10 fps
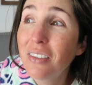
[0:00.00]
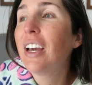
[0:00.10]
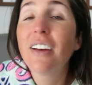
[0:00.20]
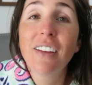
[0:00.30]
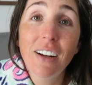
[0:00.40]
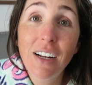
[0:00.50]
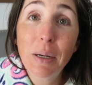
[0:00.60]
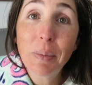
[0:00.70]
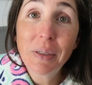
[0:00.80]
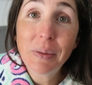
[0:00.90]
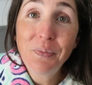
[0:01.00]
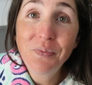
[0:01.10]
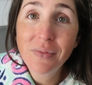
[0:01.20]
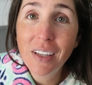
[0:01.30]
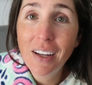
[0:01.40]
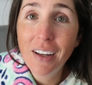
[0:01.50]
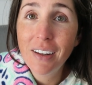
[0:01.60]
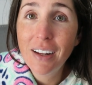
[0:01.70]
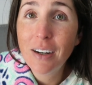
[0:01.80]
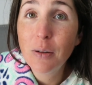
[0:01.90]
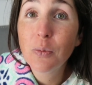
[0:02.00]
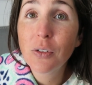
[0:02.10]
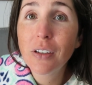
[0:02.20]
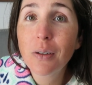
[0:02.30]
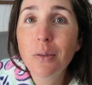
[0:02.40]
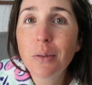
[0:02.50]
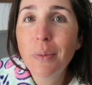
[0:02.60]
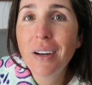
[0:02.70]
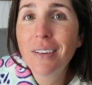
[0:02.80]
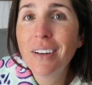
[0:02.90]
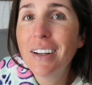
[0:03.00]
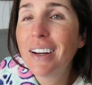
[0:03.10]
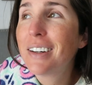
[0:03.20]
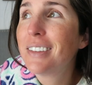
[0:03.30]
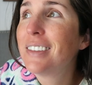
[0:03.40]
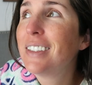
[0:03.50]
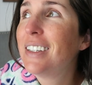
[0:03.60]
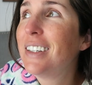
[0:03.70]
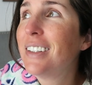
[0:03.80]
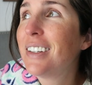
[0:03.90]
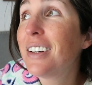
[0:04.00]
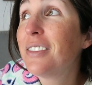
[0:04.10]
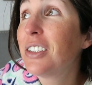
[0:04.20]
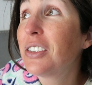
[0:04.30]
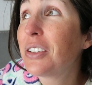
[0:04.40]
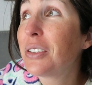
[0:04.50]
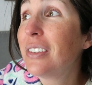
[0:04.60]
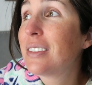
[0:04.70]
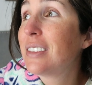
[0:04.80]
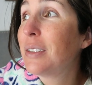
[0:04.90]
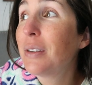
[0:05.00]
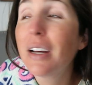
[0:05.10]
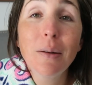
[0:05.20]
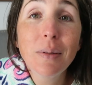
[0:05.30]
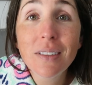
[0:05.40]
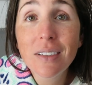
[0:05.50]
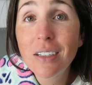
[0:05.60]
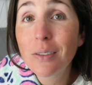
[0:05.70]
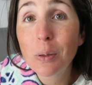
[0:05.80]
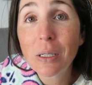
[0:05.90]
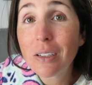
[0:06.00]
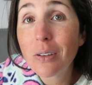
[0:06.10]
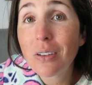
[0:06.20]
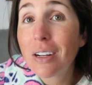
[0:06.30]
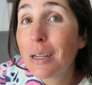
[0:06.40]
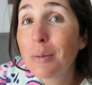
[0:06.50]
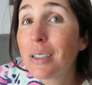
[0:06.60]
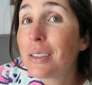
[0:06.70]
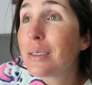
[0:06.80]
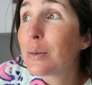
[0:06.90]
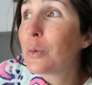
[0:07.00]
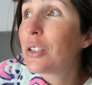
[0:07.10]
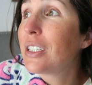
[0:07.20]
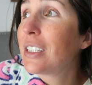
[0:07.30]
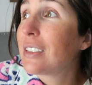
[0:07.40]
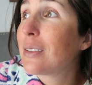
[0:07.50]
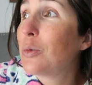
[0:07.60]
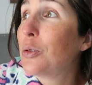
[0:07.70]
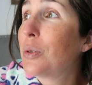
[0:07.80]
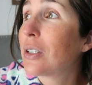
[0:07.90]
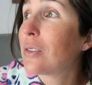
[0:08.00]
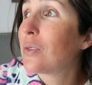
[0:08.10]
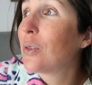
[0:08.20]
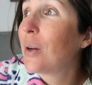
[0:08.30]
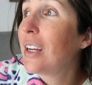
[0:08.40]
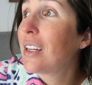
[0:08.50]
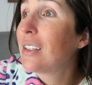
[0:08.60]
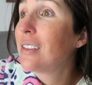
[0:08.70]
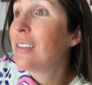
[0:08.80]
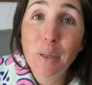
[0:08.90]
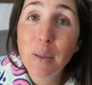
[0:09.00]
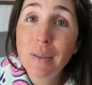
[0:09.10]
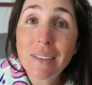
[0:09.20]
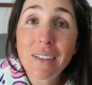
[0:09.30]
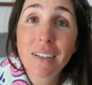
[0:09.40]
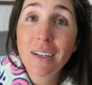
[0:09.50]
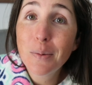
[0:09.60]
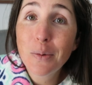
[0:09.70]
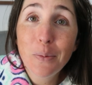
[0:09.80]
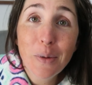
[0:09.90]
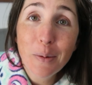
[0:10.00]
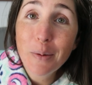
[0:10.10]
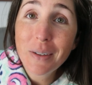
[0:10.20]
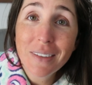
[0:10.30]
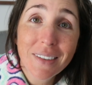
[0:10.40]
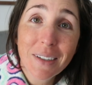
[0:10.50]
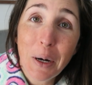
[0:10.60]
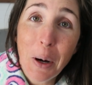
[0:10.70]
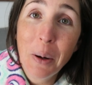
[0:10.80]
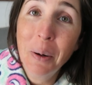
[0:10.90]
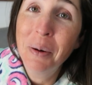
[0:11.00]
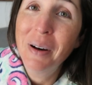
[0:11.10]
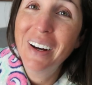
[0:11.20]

Yeah, that happened. And now I'm really cold in bed right now and I feel good. See what happens in life. We're gonna go to the library this morning, get some new books for Reagan. He's gonna come when baby wants to come.